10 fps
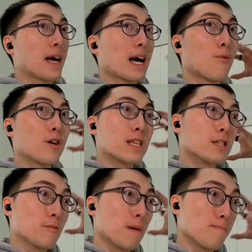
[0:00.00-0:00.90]
but I want
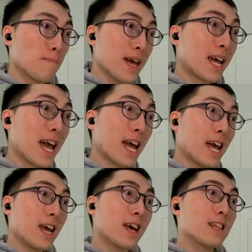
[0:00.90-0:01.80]
it to be big
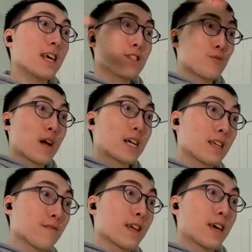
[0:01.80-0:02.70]
and
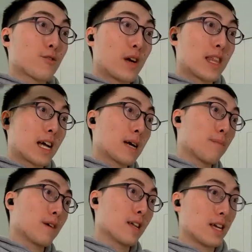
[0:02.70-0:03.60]
interactive, like create a
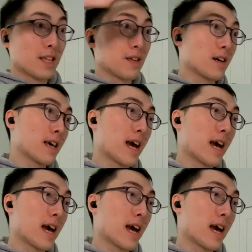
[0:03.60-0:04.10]
community and all